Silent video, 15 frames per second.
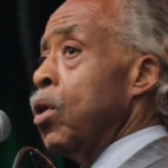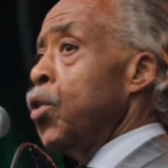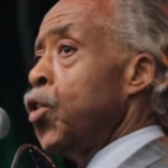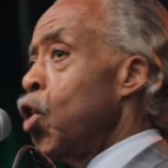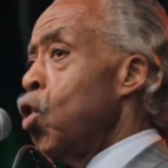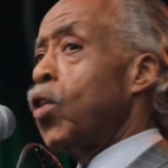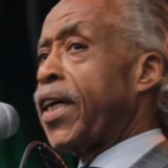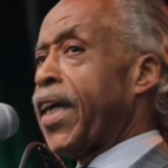
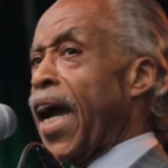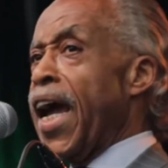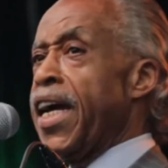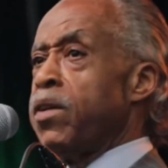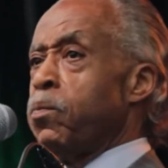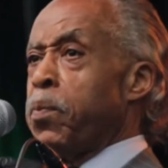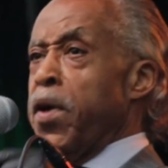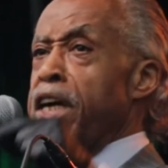You
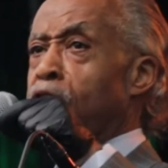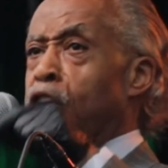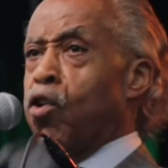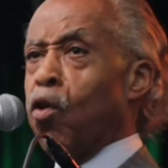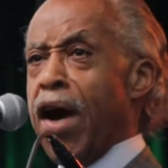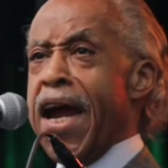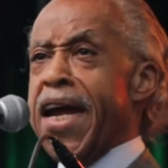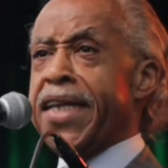can't be
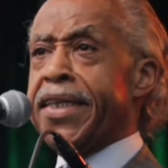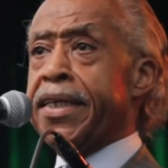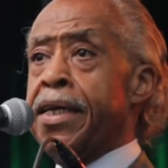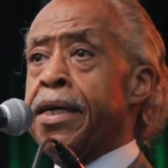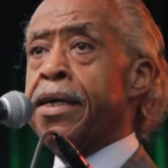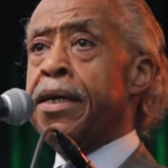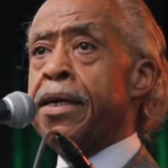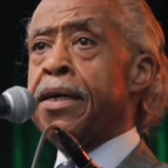great
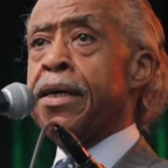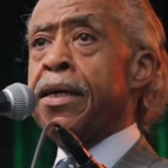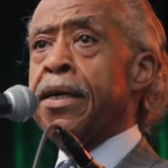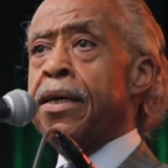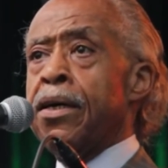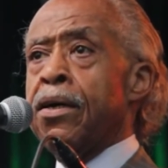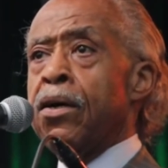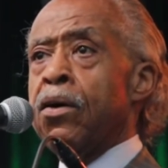
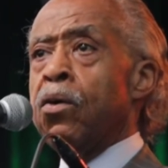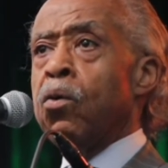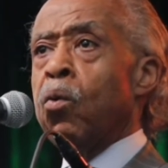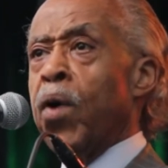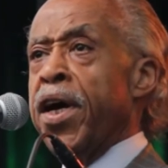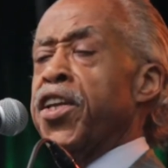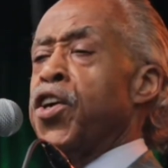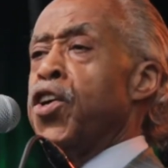
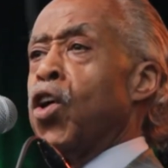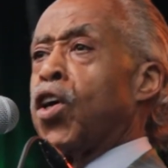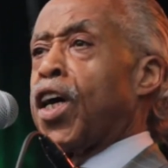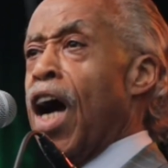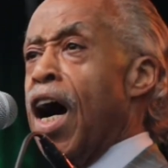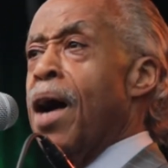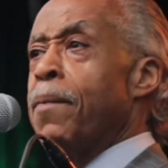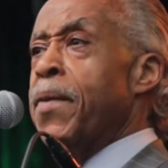when you
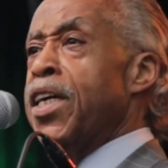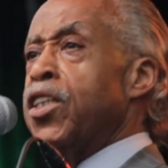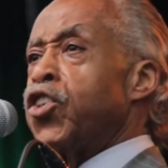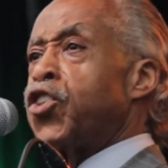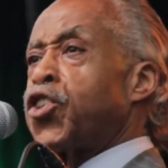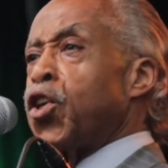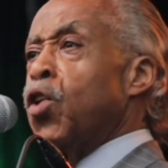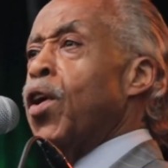come and
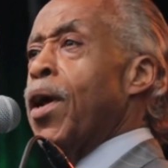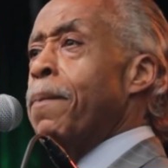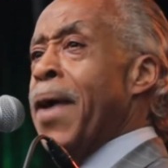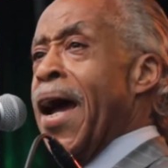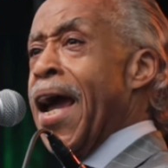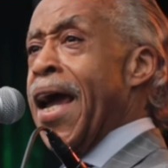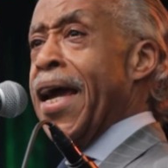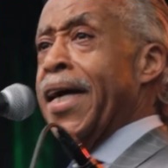shoot a
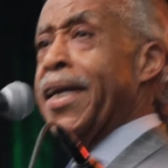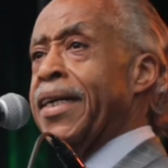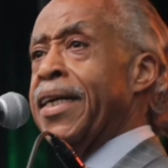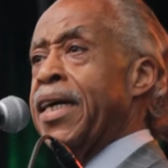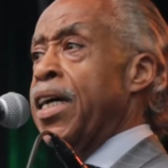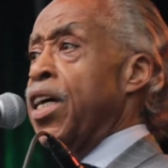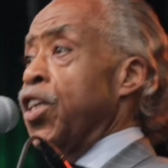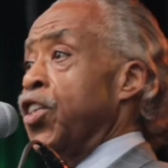man
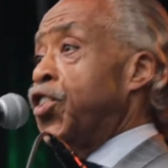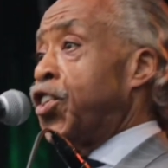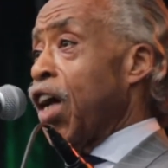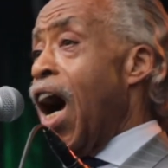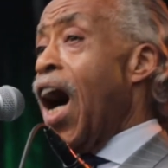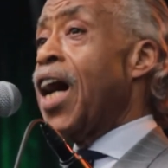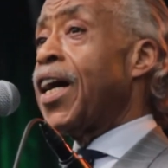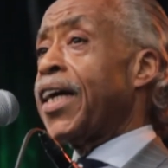
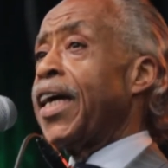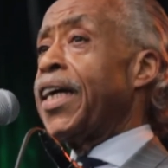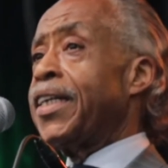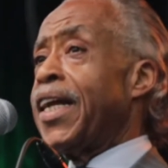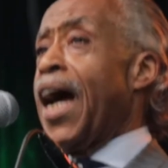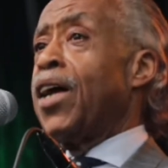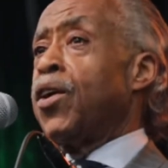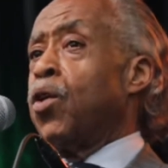jogging
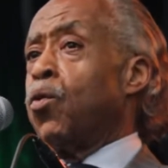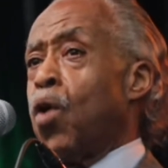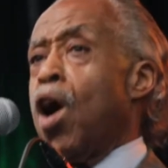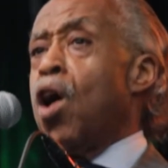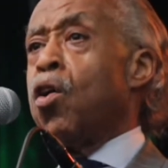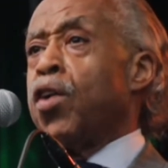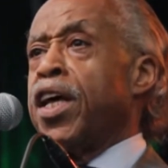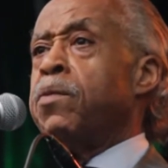down the
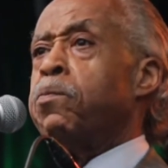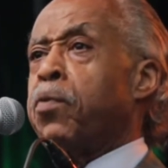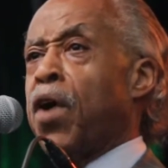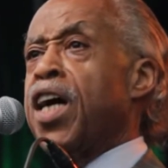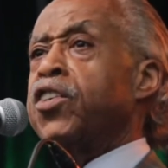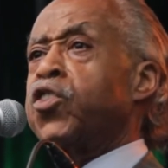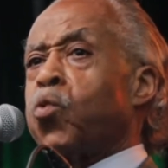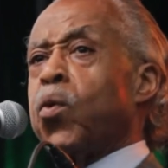road in
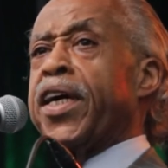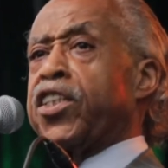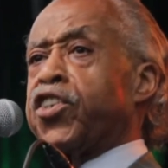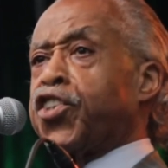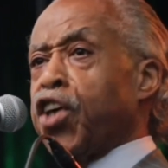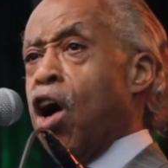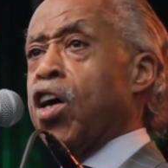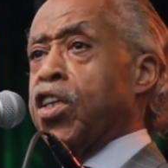Brunswick,
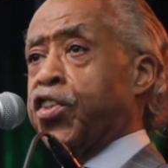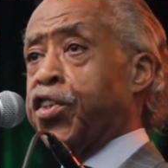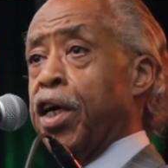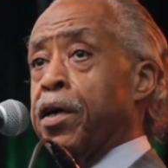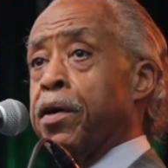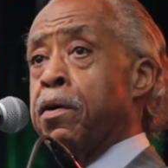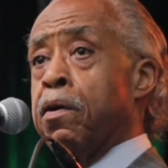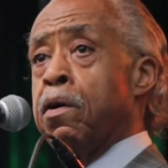
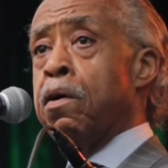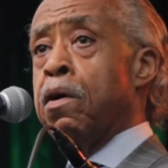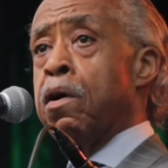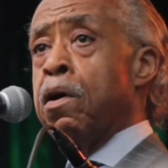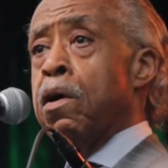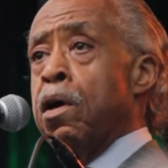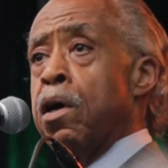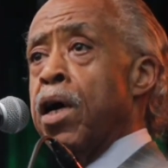Georgia,
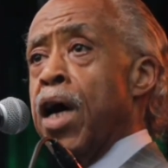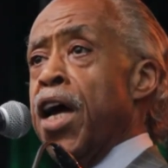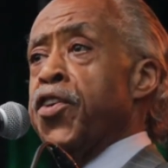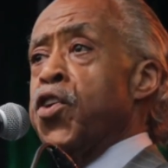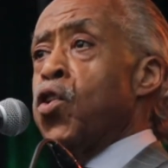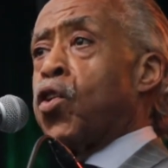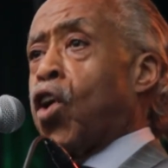and you